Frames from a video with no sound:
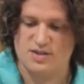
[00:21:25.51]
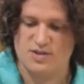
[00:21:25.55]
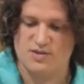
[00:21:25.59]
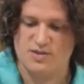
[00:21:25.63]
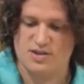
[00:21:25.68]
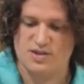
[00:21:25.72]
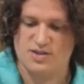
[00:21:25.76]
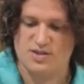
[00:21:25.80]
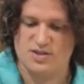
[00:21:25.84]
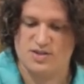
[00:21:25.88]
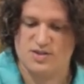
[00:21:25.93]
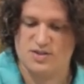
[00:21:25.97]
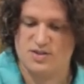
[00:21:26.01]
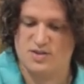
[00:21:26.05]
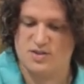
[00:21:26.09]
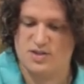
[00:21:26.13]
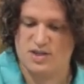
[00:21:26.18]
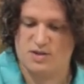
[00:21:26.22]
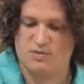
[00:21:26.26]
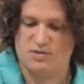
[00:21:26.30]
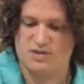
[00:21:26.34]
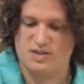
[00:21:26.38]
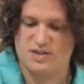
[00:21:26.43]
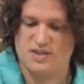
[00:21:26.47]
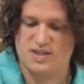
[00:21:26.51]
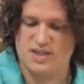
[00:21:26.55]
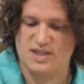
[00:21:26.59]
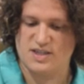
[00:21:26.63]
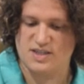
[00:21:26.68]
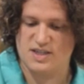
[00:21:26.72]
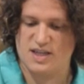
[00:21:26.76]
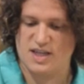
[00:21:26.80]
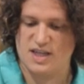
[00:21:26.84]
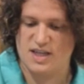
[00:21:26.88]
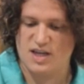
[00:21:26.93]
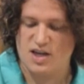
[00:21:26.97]
You can just stick with the
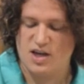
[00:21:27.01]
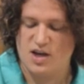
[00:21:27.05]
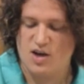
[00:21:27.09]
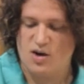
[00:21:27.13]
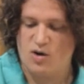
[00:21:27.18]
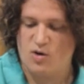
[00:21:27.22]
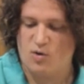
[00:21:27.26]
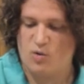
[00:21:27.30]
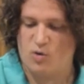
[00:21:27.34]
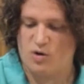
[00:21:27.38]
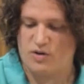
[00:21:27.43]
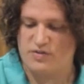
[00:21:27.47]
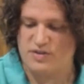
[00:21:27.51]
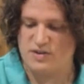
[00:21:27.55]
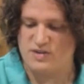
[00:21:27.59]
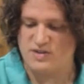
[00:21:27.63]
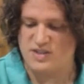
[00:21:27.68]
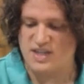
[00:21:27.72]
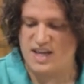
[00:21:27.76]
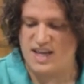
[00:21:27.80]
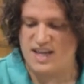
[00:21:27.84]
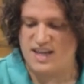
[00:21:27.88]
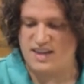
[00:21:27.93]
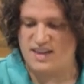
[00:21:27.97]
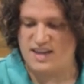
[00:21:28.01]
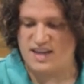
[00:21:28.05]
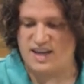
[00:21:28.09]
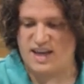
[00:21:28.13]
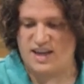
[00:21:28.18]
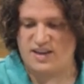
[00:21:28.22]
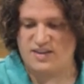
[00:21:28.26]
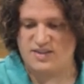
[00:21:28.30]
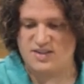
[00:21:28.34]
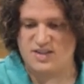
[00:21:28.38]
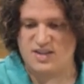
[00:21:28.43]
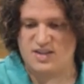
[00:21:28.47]
seasoning or if there's anything
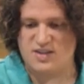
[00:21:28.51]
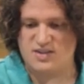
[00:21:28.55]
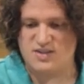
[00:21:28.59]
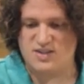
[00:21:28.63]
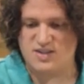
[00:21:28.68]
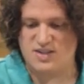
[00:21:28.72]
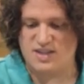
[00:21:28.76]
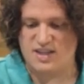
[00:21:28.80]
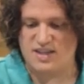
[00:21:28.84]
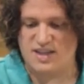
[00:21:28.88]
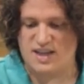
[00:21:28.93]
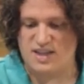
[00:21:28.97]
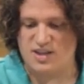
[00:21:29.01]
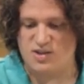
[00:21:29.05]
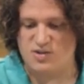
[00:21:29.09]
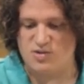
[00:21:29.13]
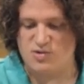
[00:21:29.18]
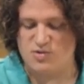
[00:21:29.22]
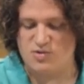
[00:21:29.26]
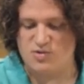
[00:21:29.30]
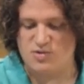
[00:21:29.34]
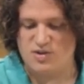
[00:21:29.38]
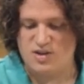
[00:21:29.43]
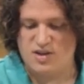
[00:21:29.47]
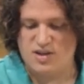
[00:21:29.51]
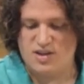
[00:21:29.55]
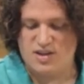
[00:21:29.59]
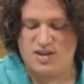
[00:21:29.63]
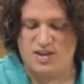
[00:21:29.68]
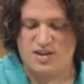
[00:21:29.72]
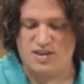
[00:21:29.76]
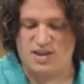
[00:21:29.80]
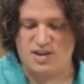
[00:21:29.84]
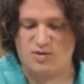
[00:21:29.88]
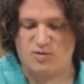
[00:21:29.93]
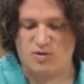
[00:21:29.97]
else that you see that you
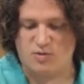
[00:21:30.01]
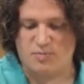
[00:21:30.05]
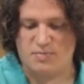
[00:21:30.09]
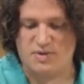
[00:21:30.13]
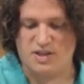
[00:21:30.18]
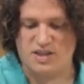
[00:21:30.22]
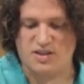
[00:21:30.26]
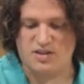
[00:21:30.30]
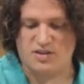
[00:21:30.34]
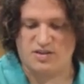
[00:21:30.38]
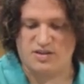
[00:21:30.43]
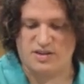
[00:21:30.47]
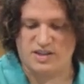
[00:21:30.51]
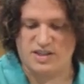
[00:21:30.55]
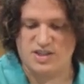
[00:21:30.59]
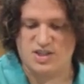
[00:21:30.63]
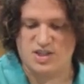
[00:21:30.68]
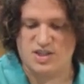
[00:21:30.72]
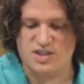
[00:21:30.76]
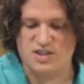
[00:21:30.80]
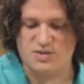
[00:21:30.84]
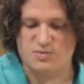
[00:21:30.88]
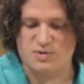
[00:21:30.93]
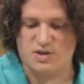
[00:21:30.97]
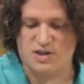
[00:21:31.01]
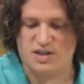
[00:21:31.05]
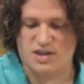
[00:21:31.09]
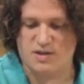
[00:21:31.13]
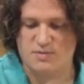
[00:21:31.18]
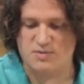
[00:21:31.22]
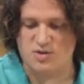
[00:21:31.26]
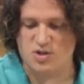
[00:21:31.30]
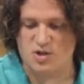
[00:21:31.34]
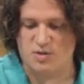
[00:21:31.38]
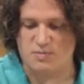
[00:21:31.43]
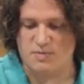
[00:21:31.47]
think will be delicious when it
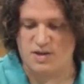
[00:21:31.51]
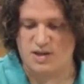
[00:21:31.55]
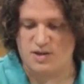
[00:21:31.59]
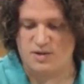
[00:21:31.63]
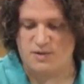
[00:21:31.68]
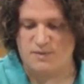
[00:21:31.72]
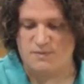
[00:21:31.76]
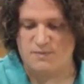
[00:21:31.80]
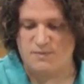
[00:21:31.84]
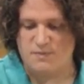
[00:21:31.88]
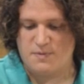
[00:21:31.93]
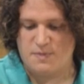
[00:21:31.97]
comes to your meal,